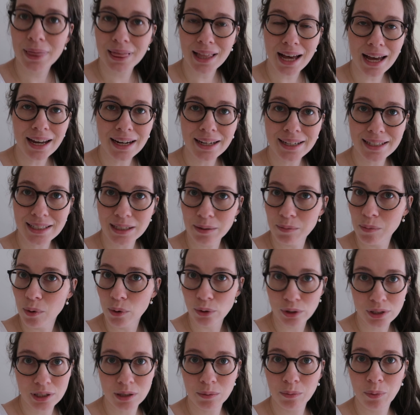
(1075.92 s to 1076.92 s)
but that is the
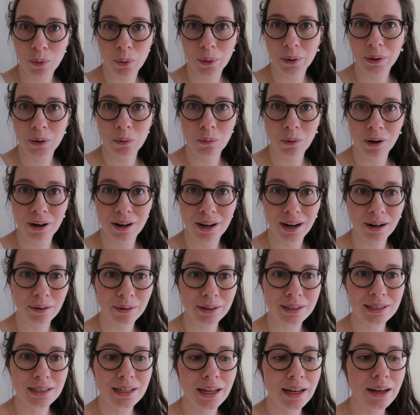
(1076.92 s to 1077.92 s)
most important one I
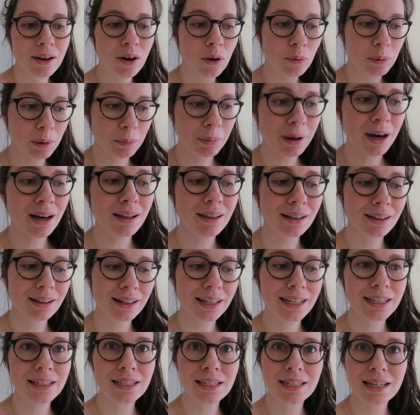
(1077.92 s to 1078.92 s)
would say
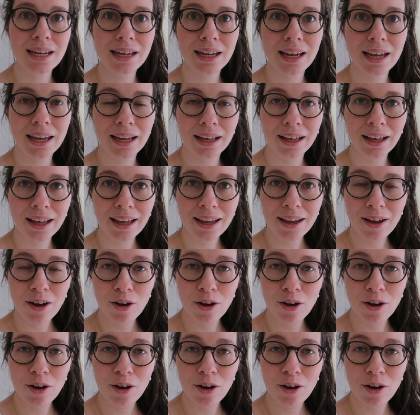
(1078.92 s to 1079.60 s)
homeopathically to take